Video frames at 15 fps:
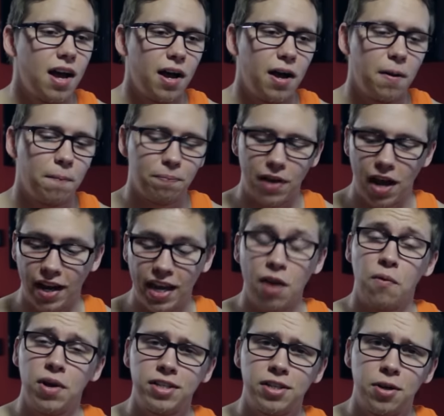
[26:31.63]
I
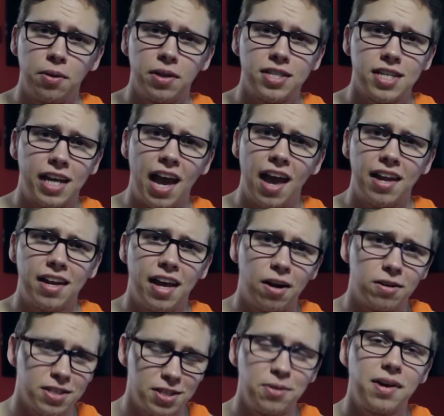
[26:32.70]
can't wait to do this again, and
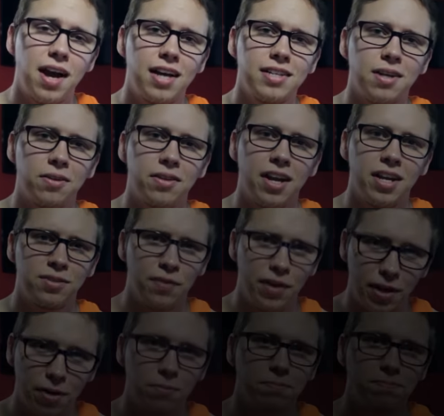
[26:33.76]
I'll see you guys on the next
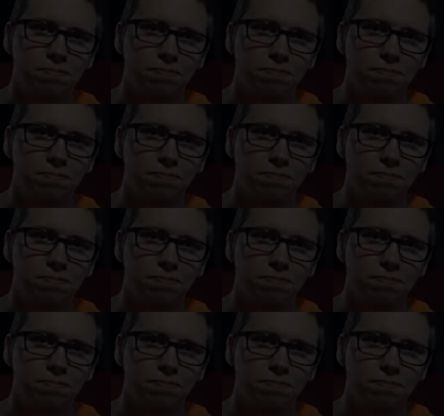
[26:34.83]
video.